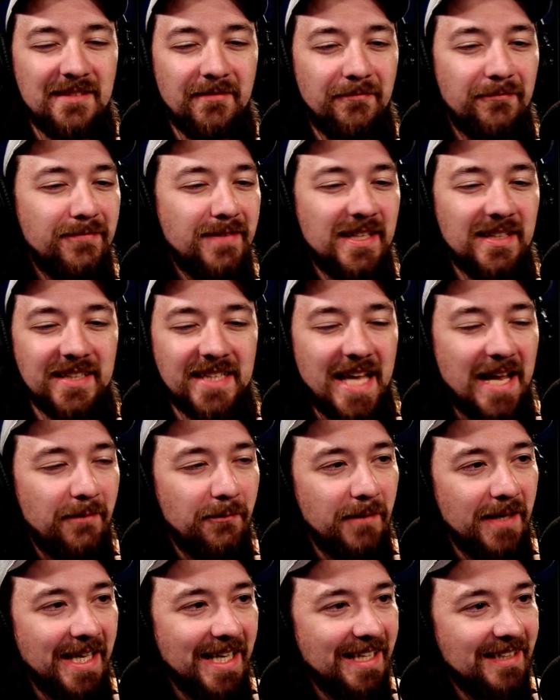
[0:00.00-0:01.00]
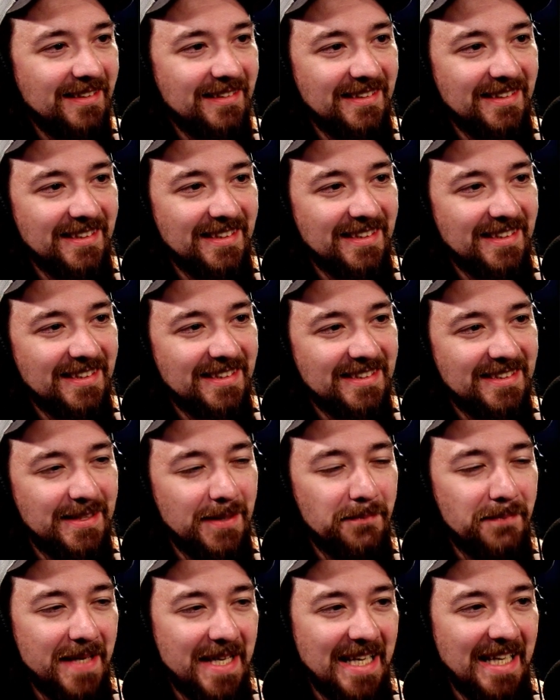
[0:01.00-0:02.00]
doesn't feel that way. Yeah, to